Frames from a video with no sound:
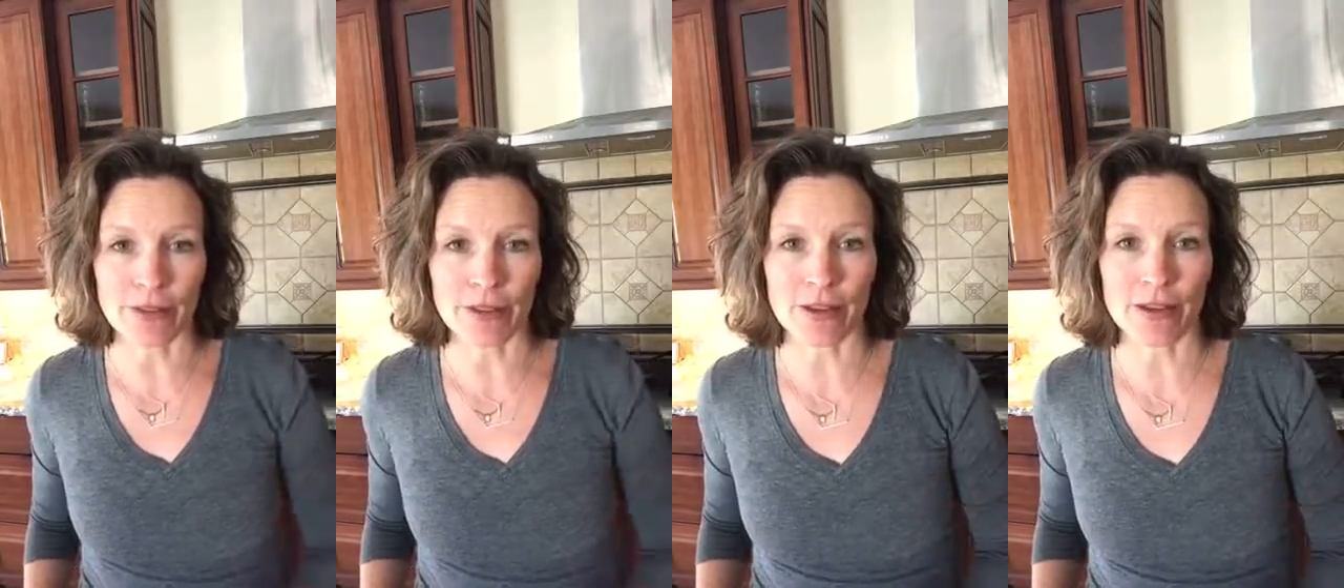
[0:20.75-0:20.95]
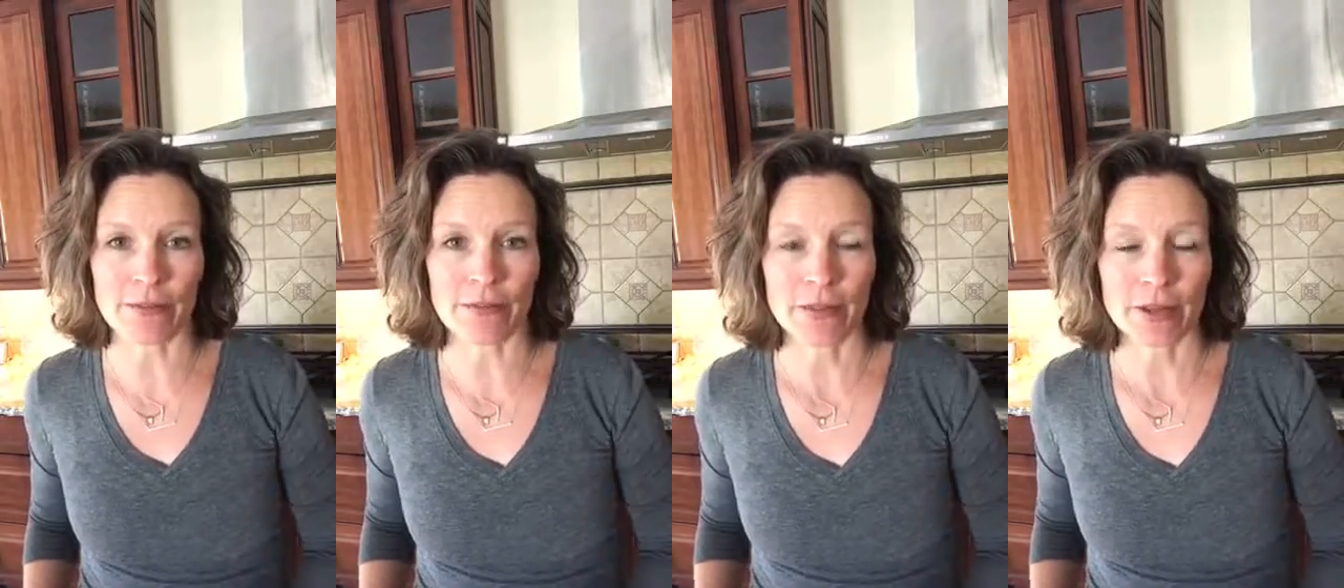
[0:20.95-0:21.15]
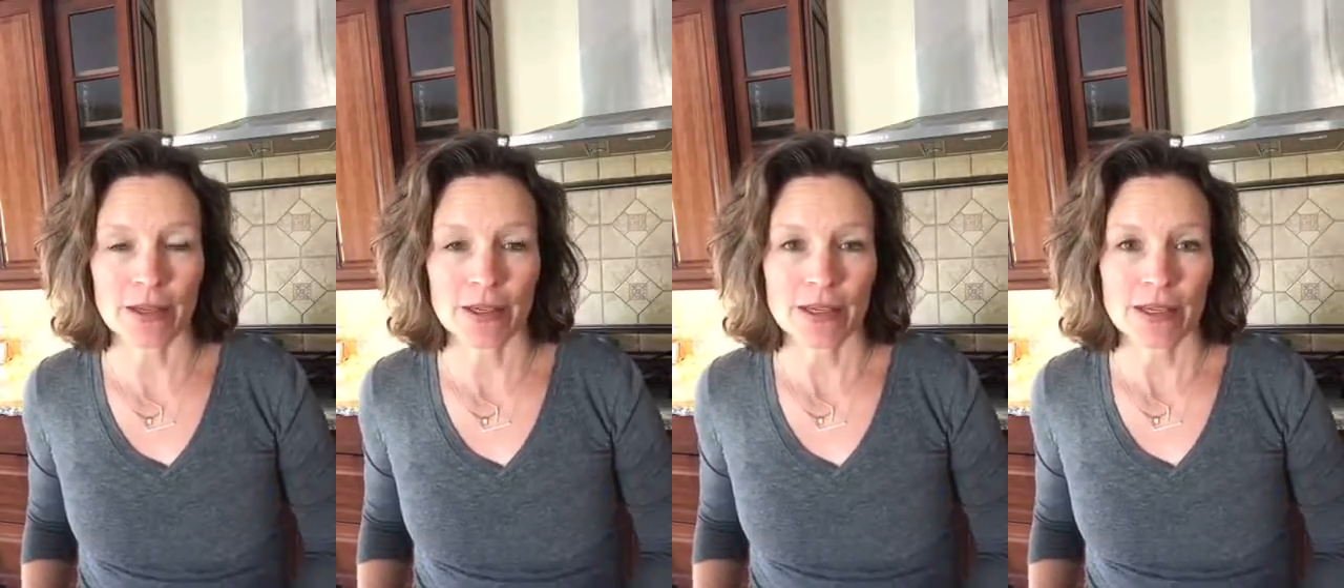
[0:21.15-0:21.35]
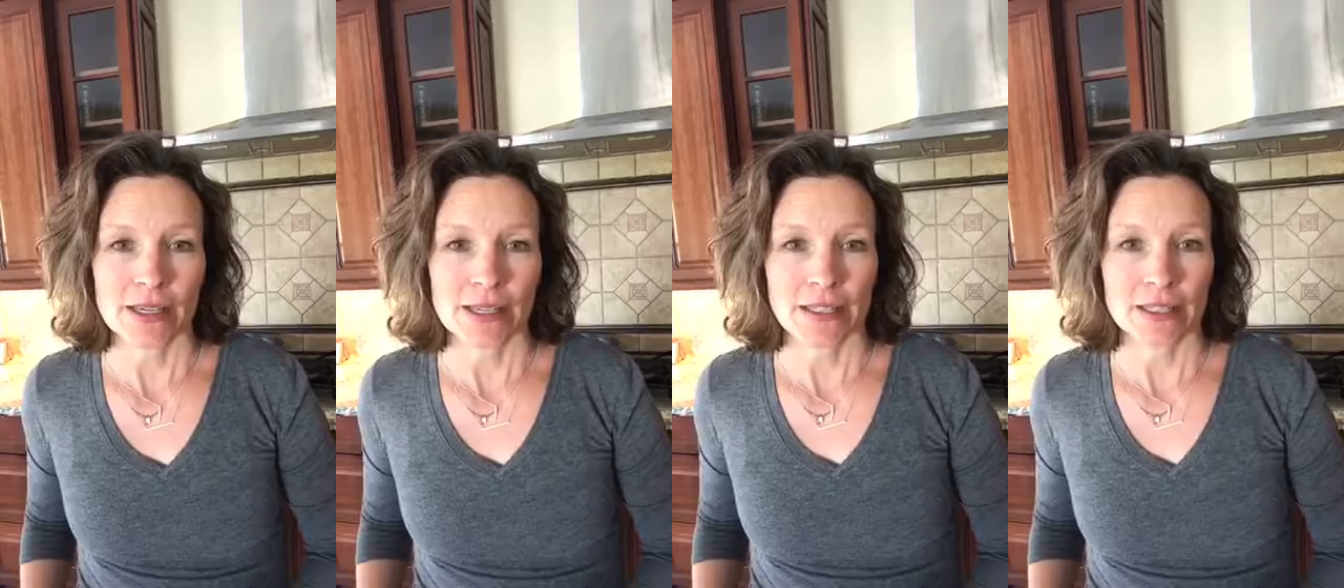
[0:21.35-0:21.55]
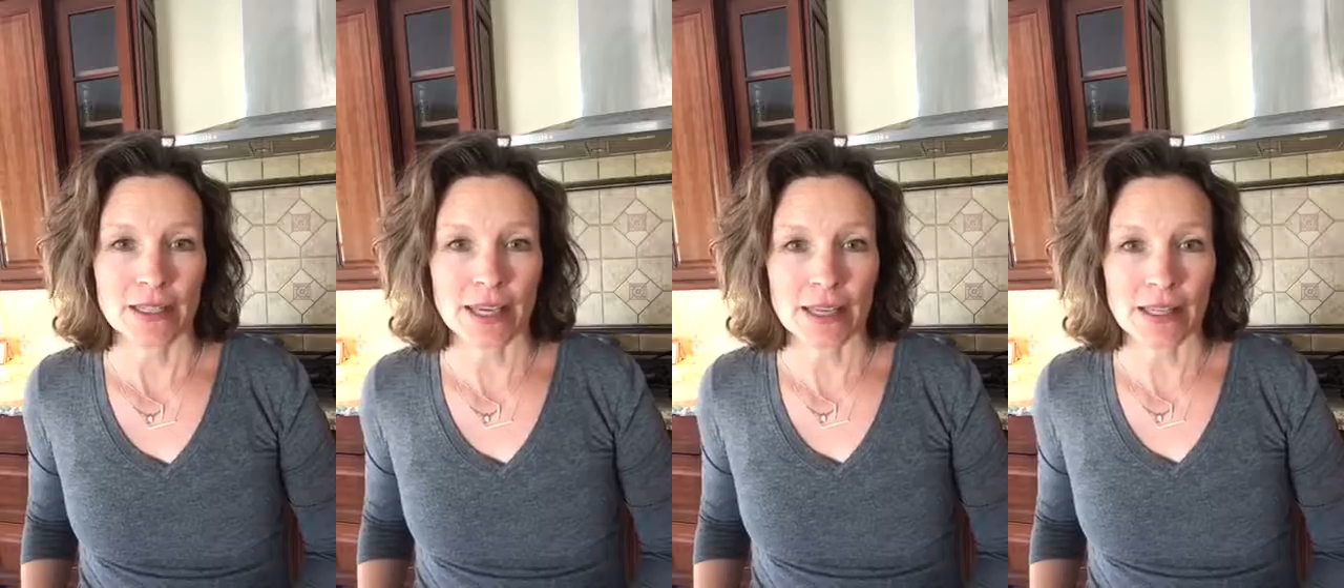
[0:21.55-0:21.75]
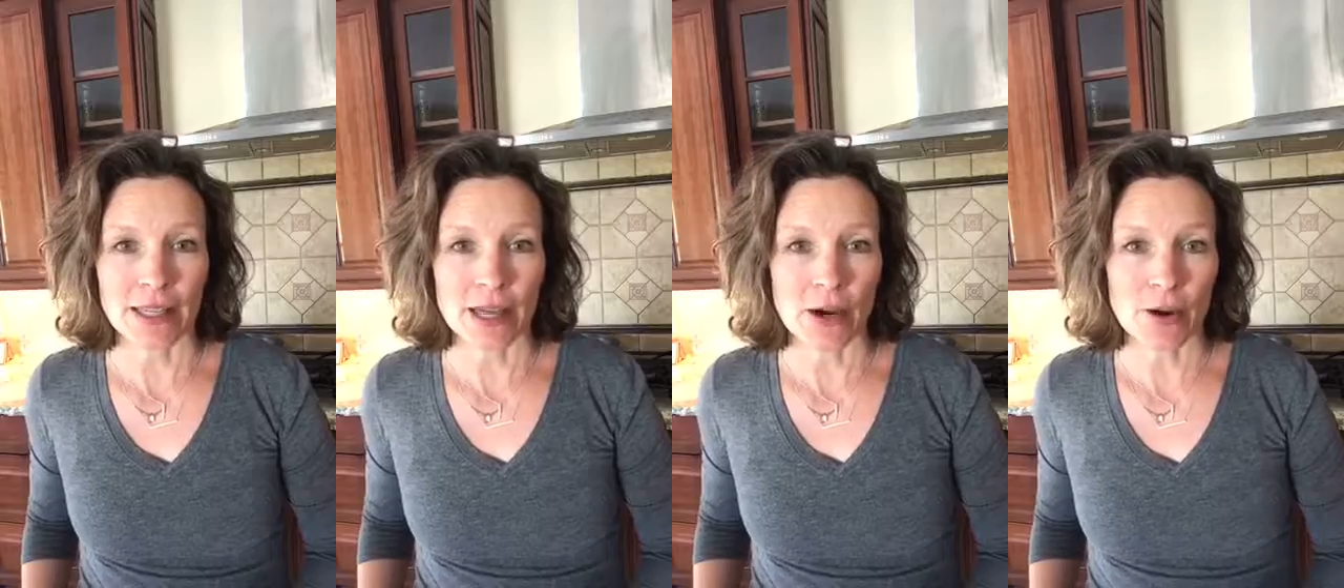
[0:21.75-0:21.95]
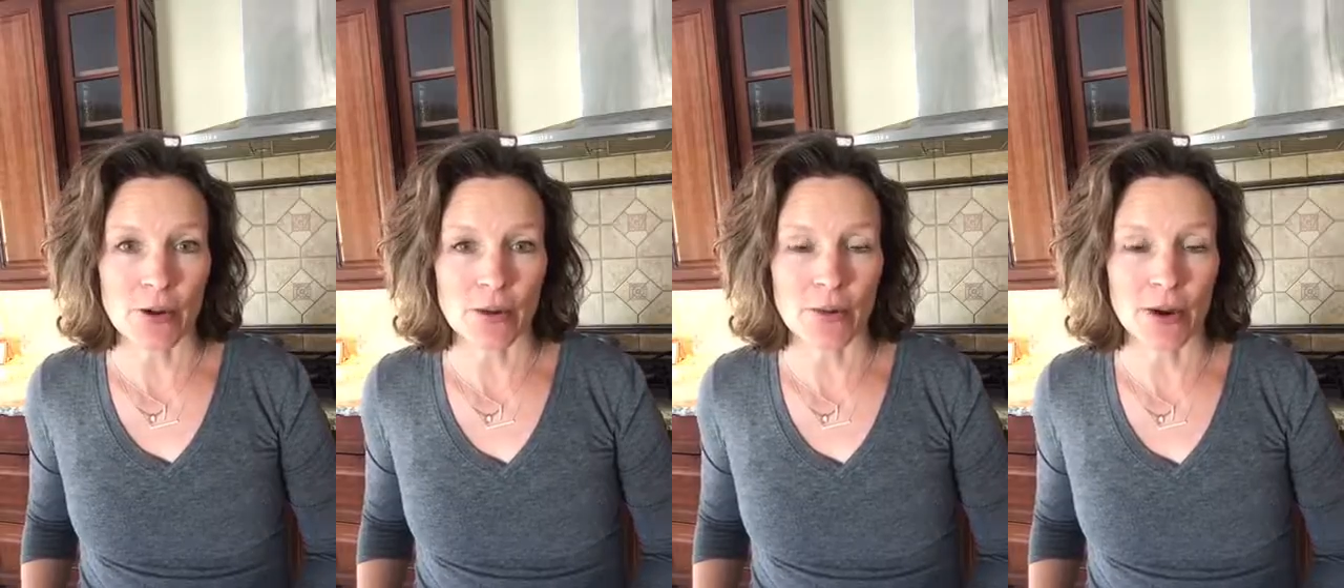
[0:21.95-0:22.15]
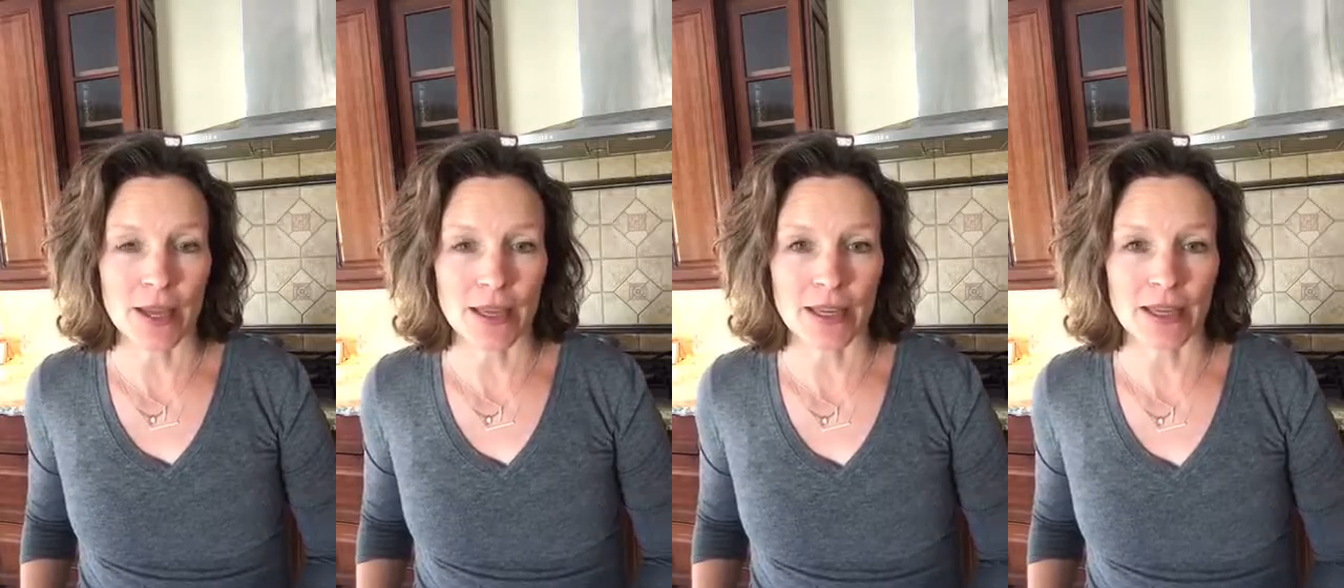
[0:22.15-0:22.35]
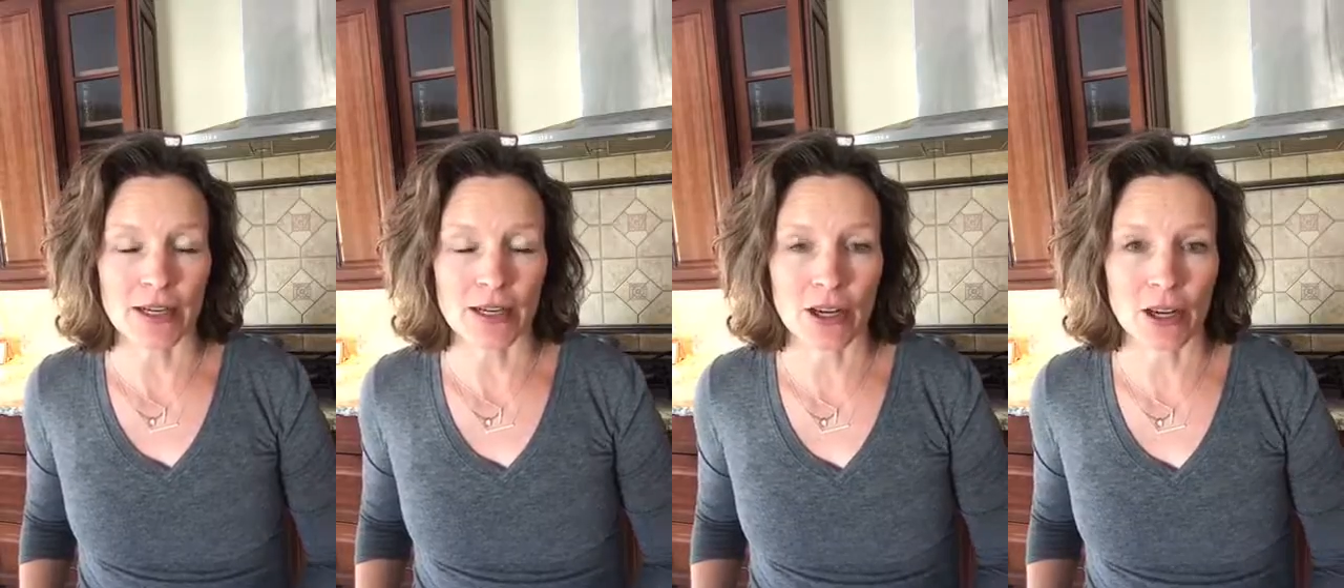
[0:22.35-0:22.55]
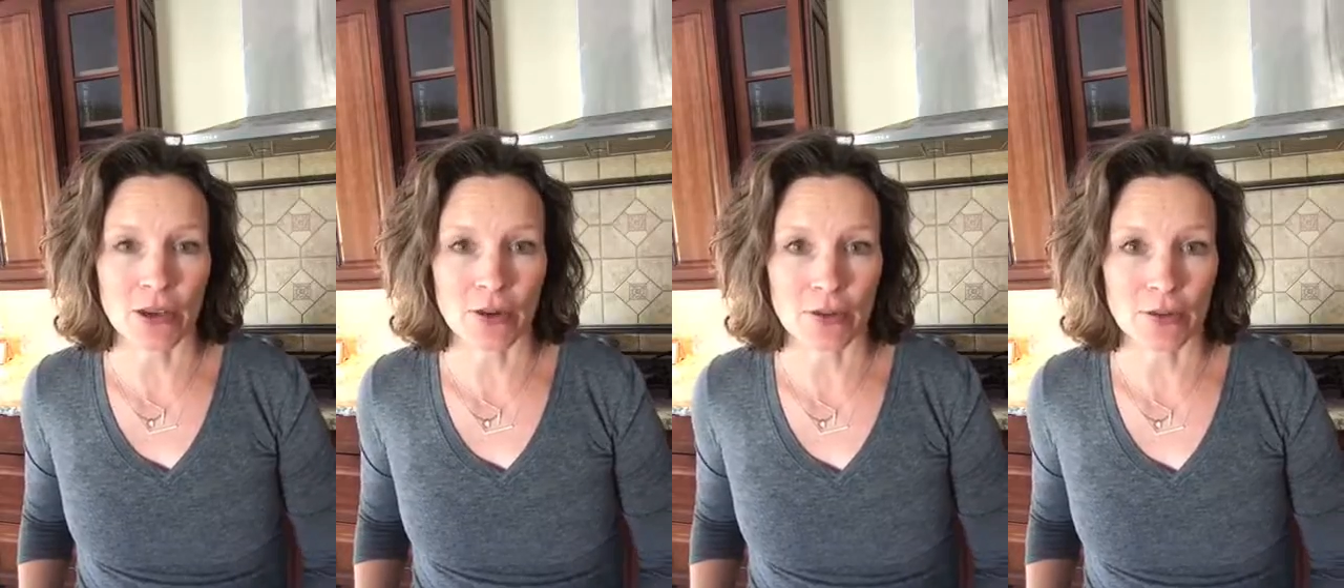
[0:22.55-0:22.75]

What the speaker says: the yellow and